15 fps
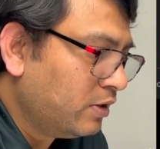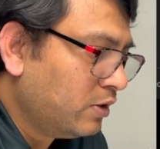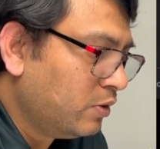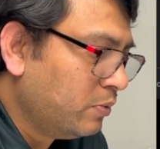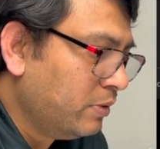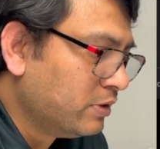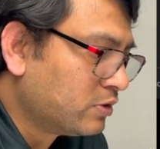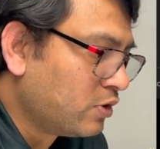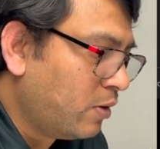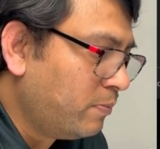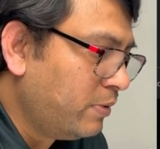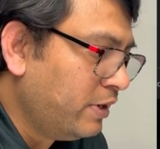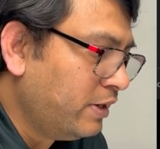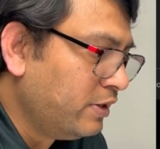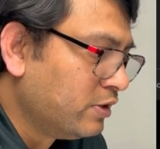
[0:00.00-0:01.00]
quiz
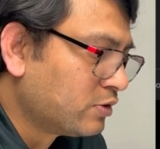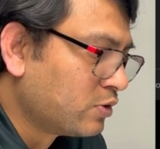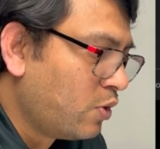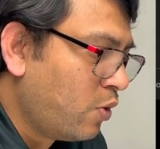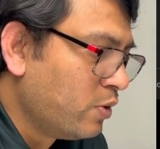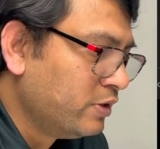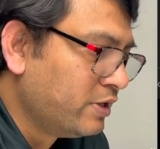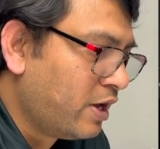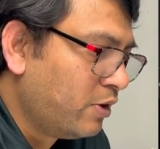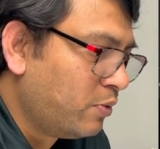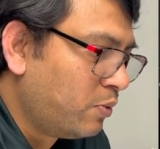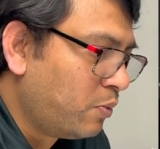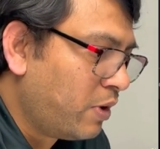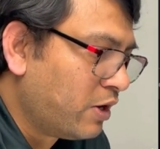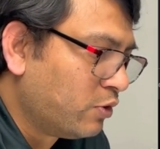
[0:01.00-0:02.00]
complete, your score is
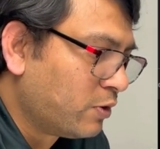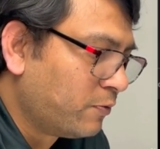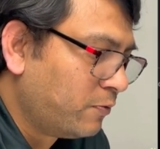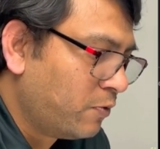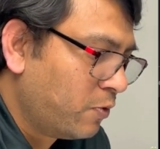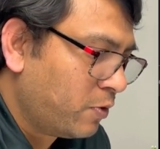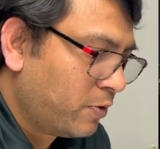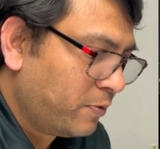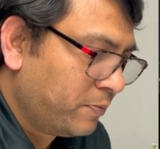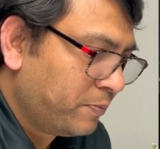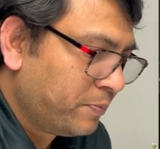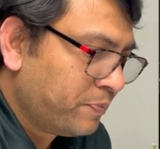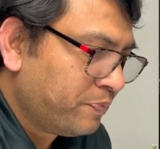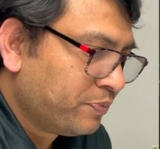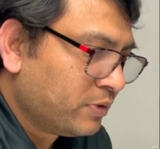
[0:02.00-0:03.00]
1 out of 4.
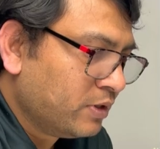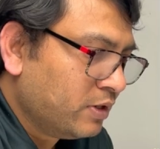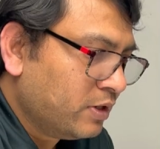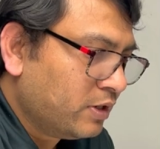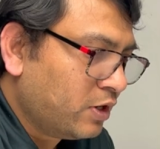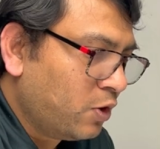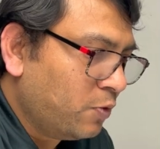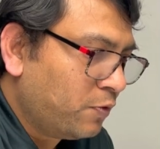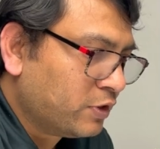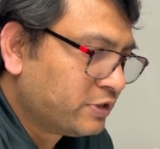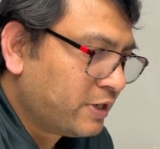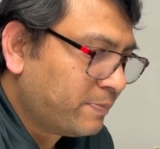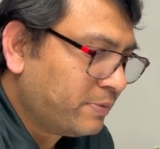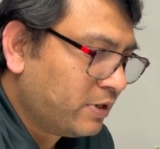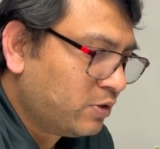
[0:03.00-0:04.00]
Now for
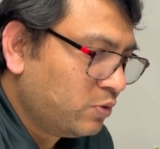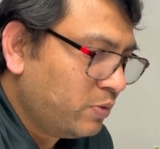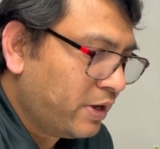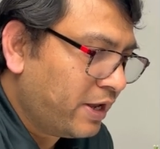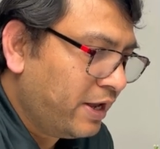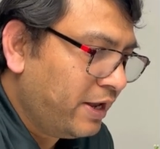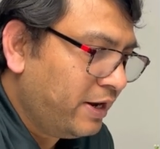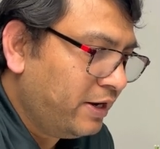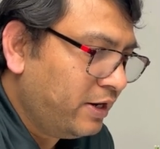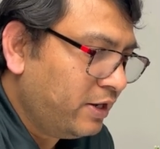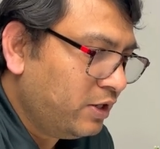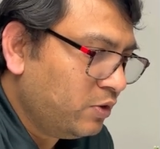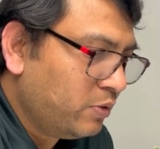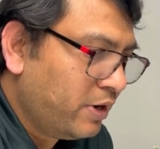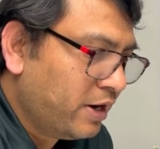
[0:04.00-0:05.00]
chapter 2 again,
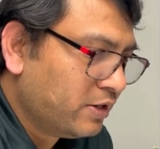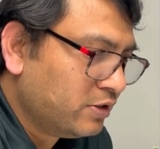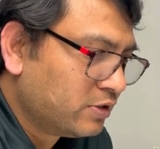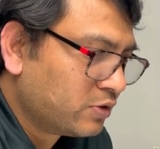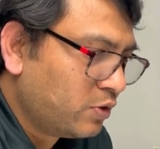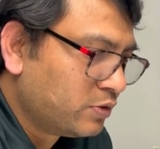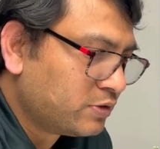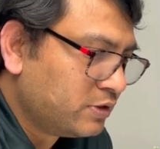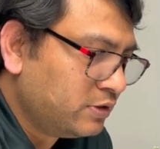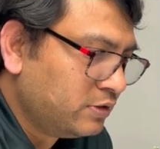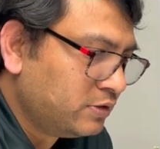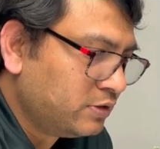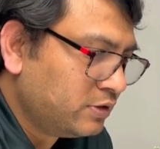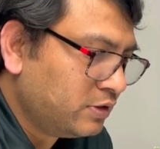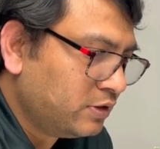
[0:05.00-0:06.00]
you get these
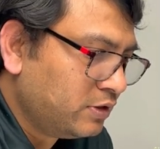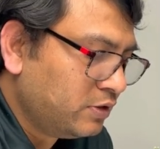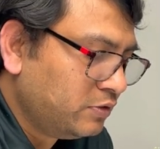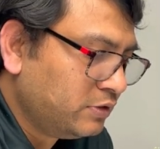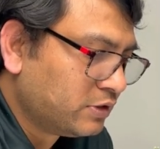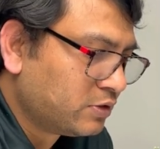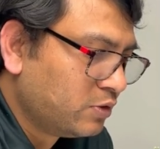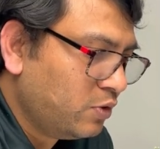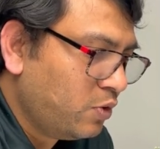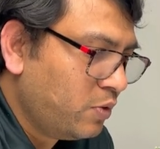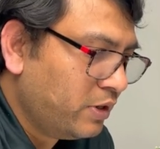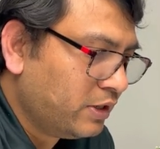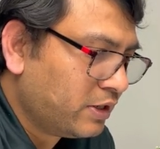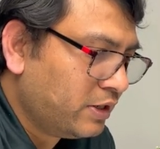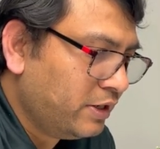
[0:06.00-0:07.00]
questions, just go
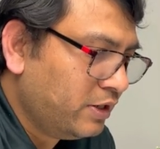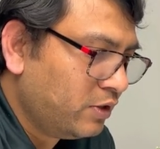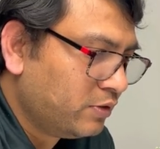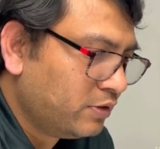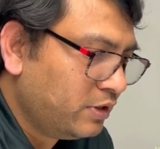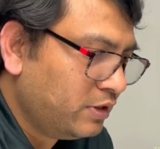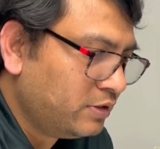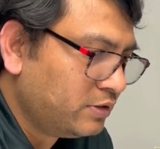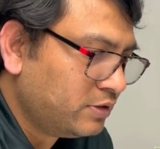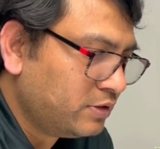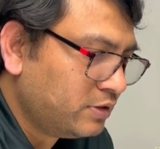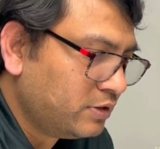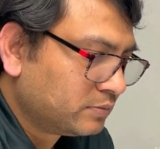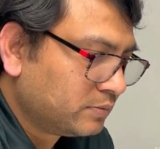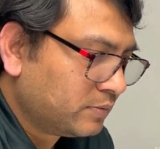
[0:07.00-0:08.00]
and click on this,
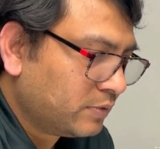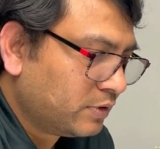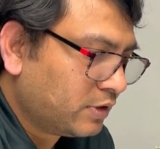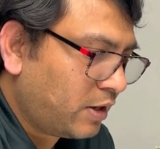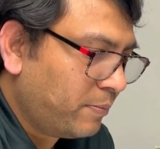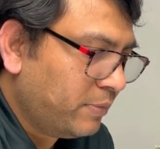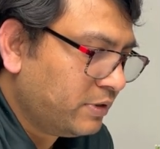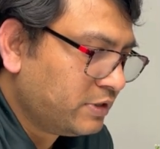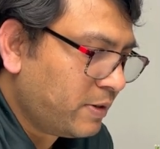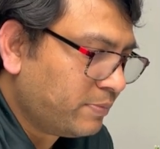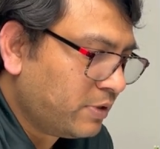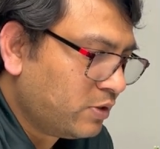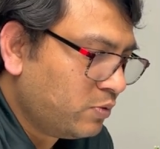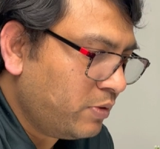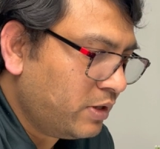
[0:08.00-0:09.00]
submit
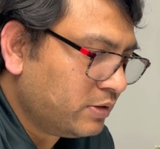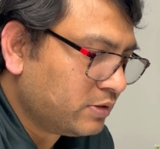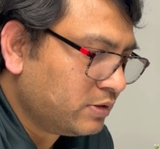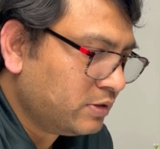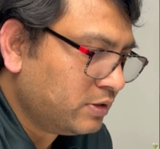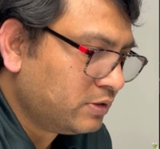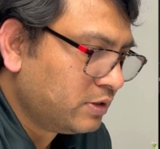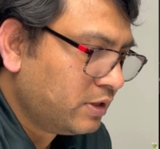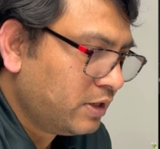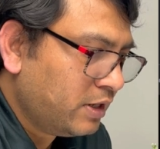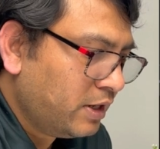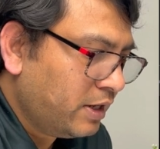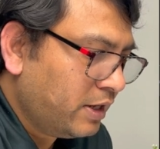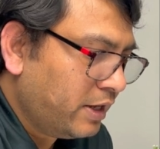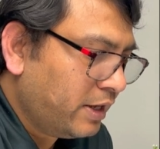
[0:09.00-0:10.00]
chapter 2 answers,
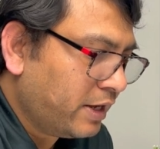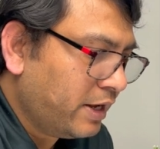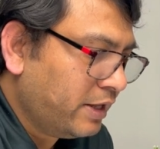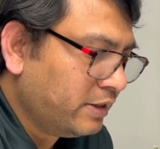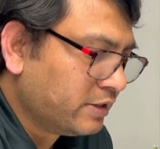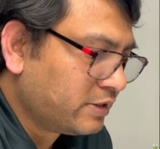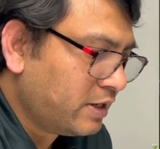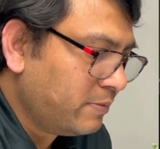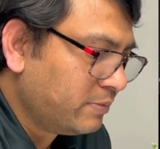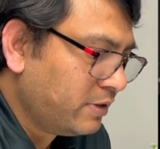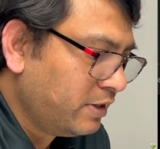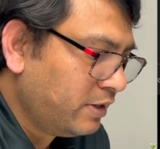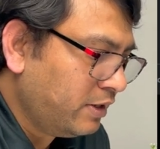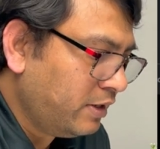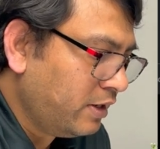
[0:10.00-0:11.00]
again the same
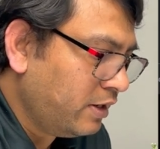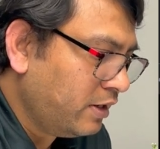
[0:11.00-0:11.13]
thing,